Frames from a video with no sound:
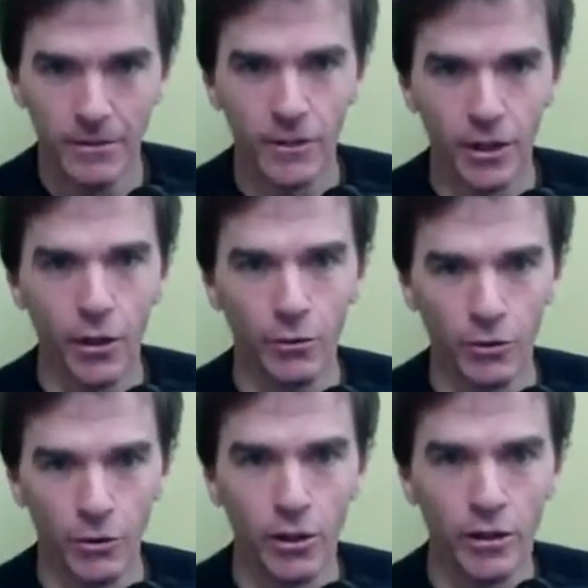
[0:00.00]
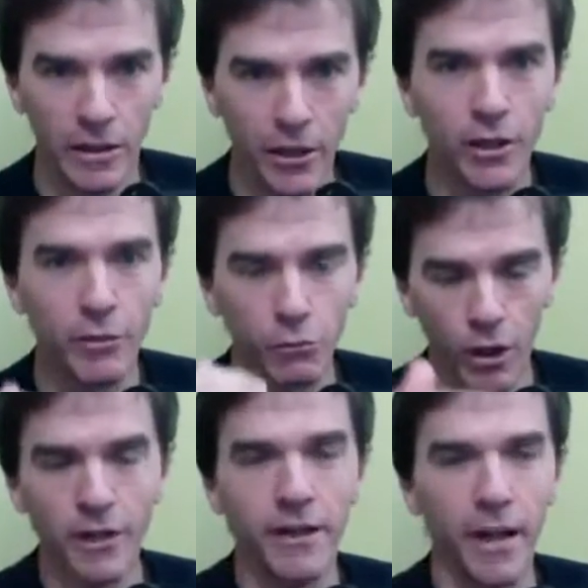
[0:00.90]
So you can literally
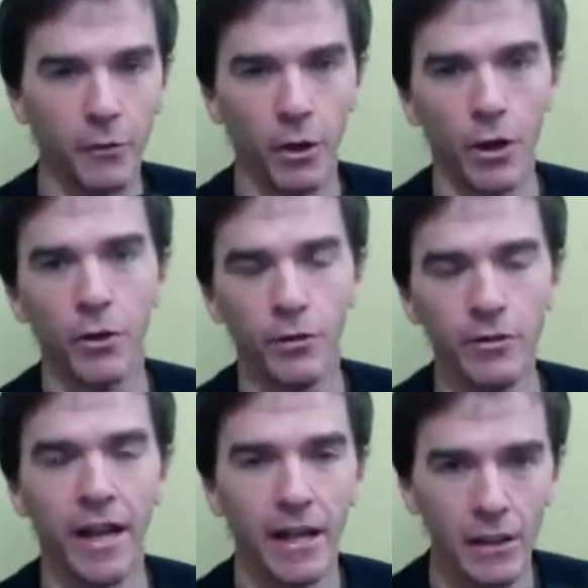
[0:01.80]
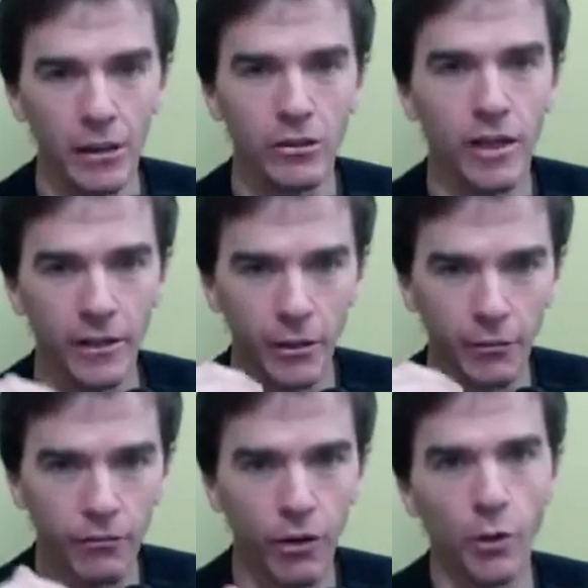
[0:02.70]
run down a road, and it looks like
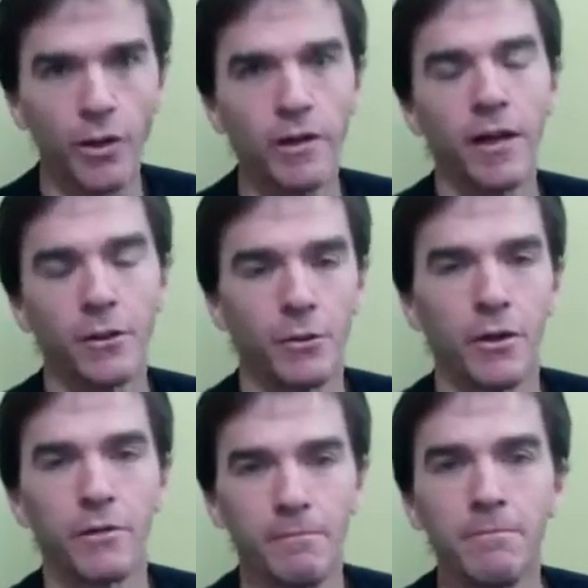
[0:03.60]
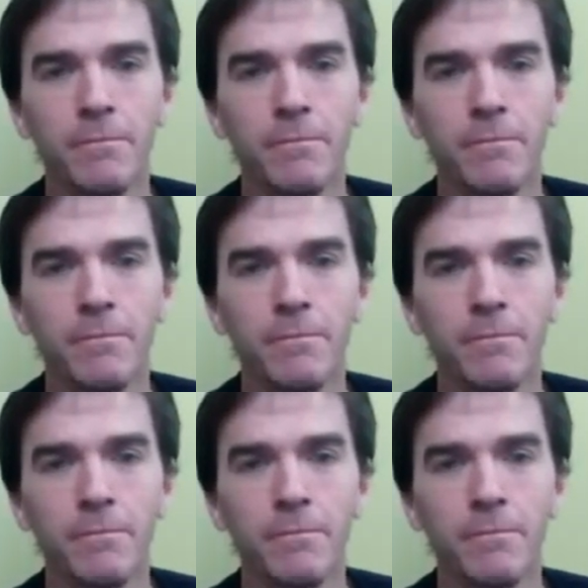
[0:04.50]
you're floating down the road.